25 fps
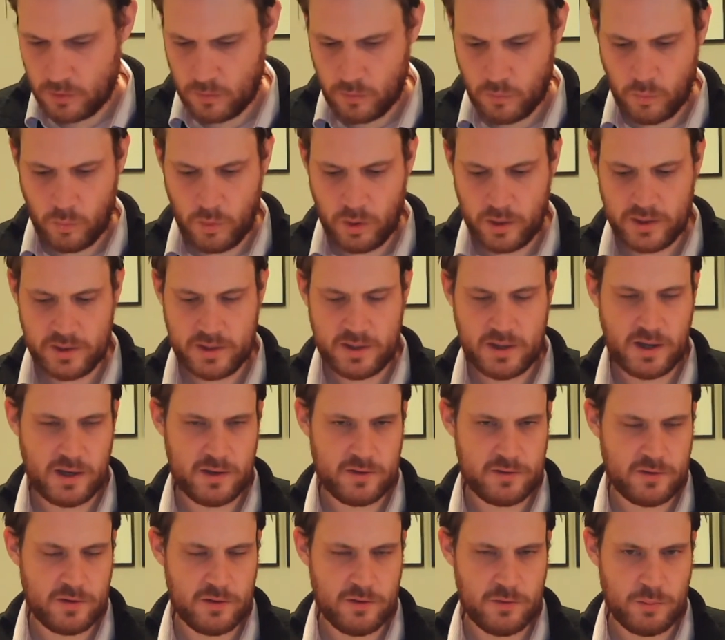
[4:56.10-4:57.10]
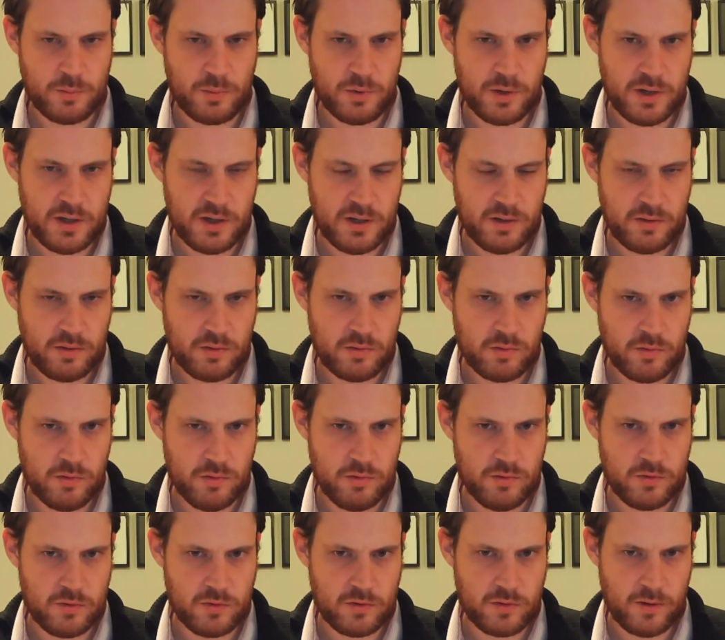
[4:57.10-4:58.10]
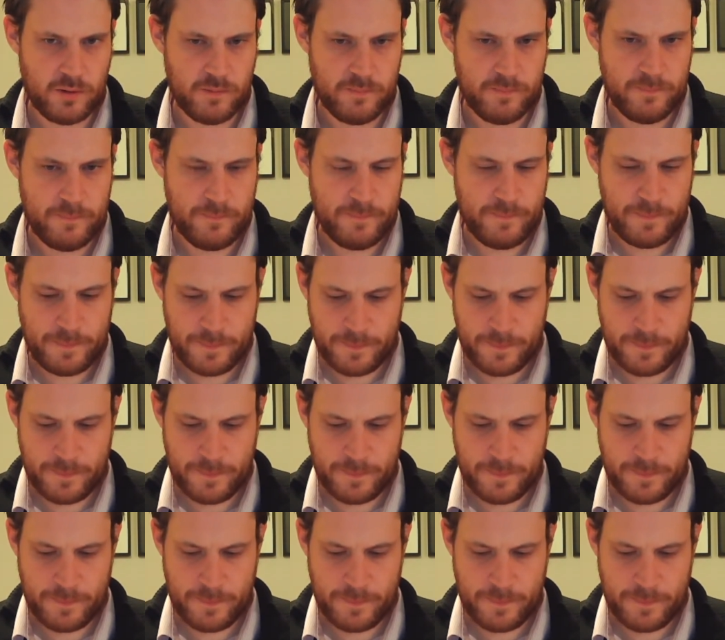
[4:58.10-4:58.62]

Wine cask is bringing through some